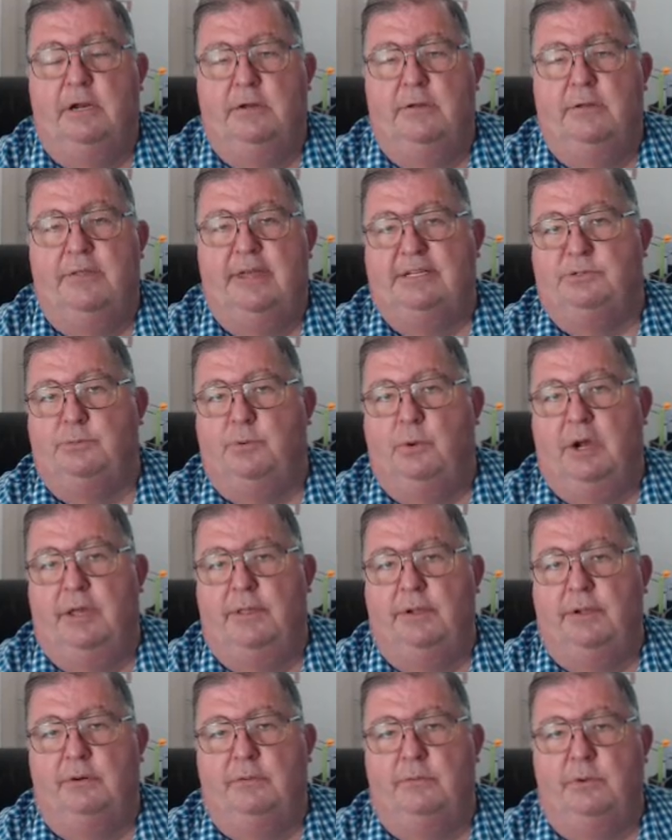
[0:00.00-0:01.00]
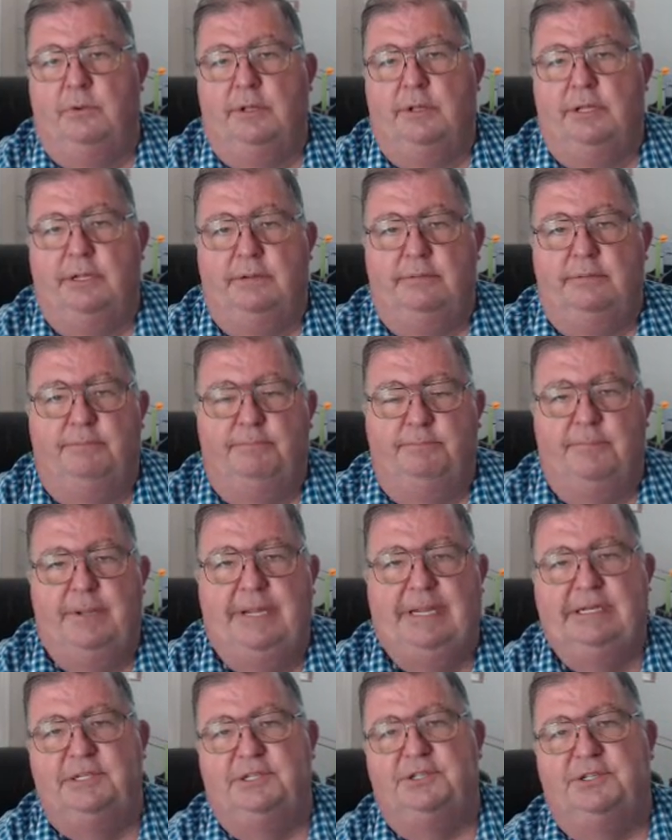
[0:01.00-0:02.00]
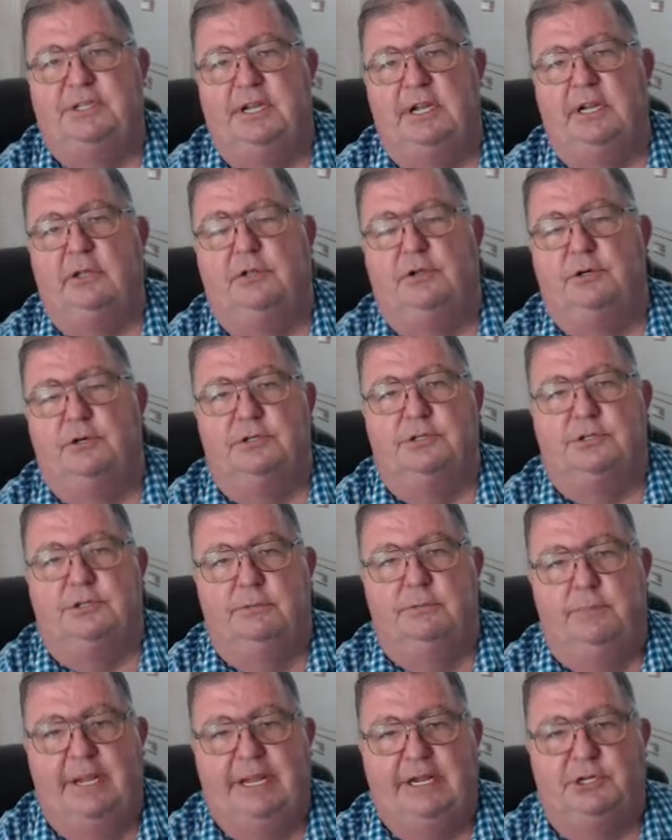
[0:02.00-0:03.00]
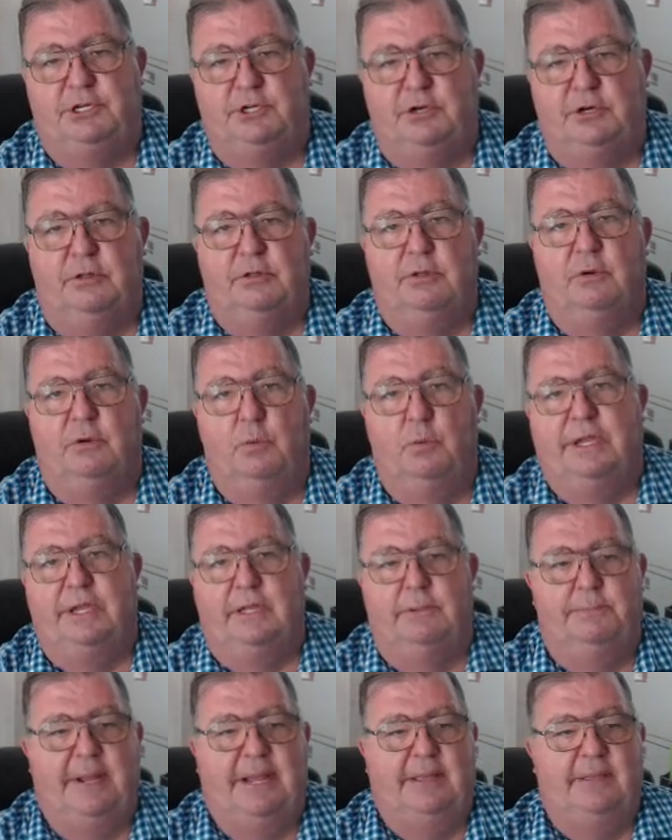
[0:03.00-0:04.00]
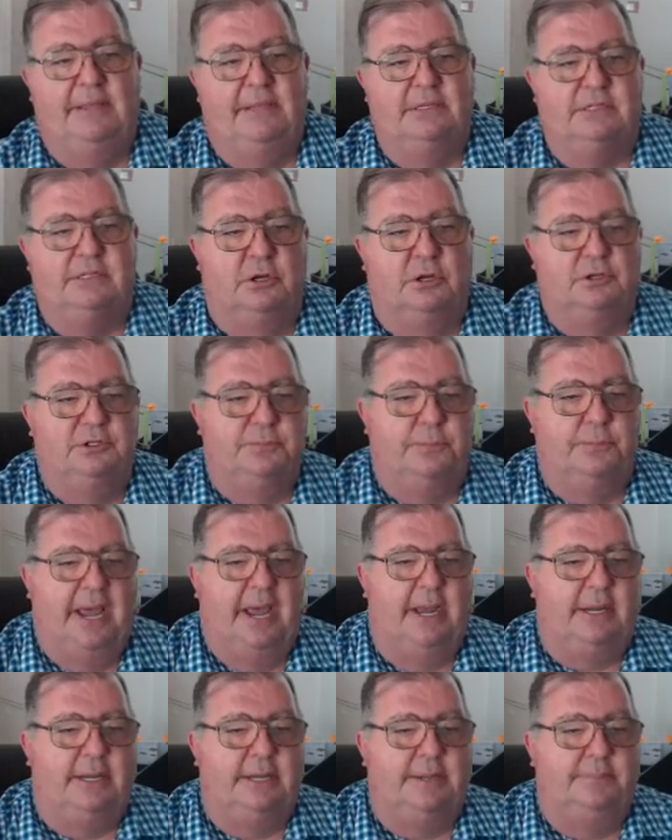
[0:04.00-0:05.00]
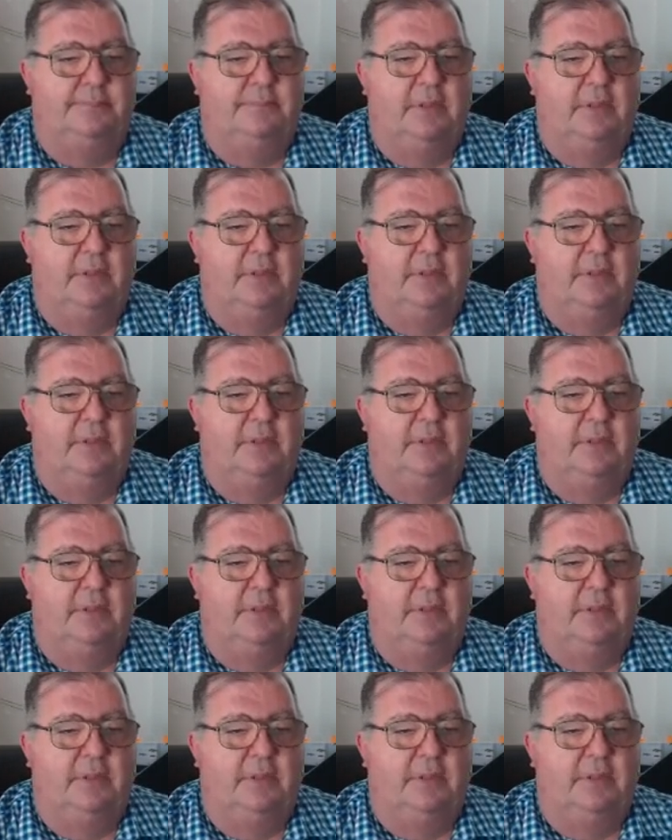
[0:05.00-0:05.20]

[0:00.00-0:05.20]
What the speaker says: that's why they're really being sticklers to make sure that we can pay these loans back.